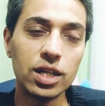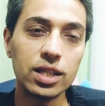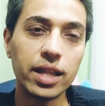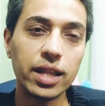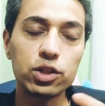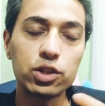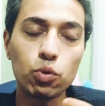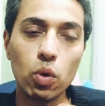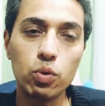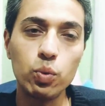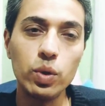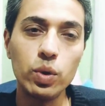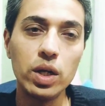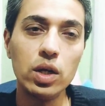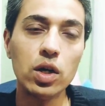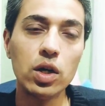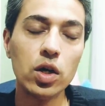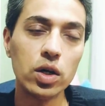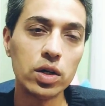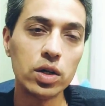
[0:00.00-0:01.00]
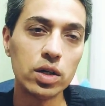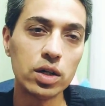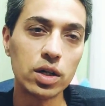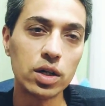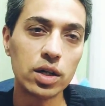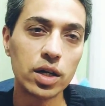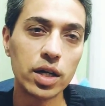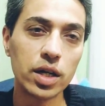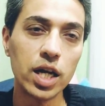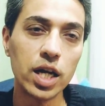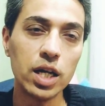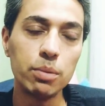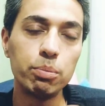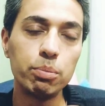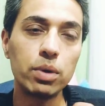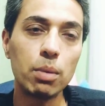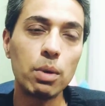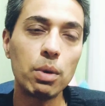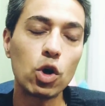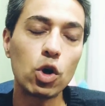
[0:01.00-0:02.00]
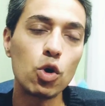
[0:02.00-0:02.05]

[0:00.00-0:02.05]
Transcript: That's what we learn in Brahma